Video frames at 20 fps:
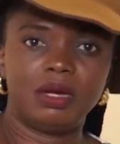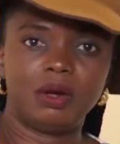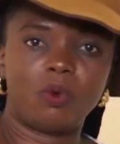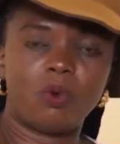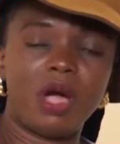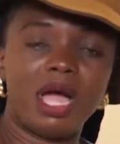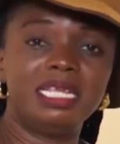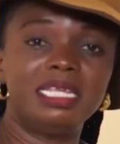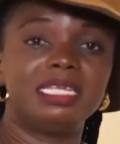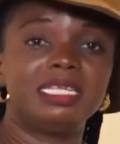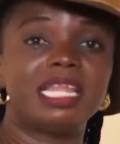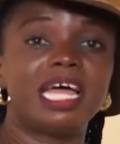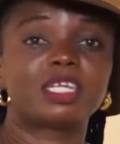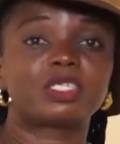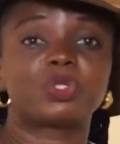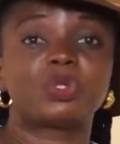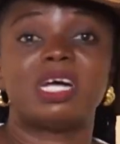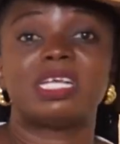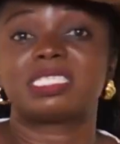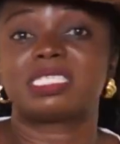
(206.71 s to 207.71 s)
when in
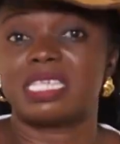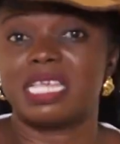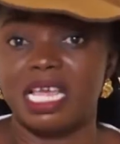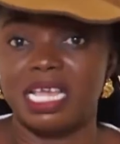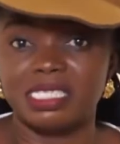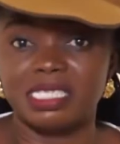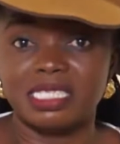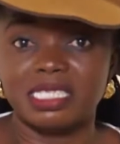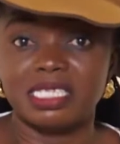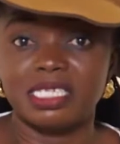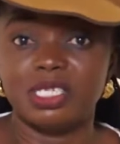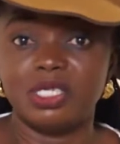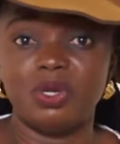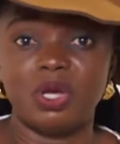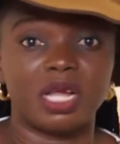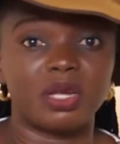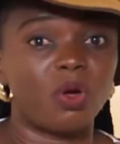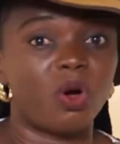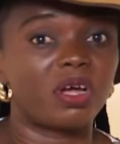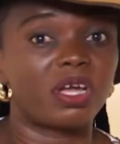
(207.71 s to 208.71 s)
actual sense,
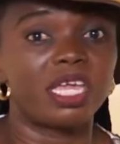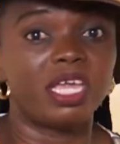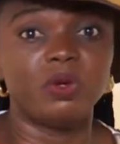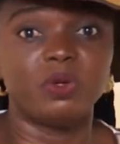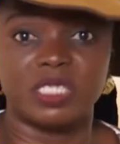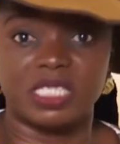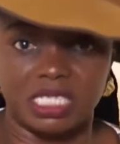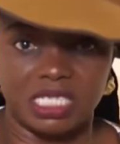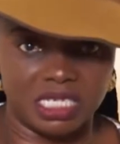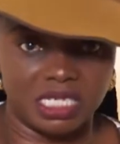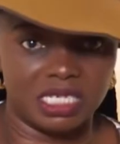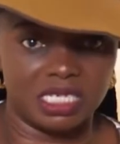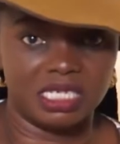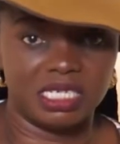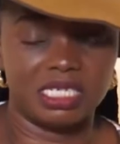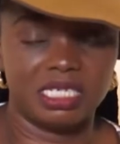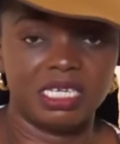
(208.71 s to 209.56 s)
you are not guilty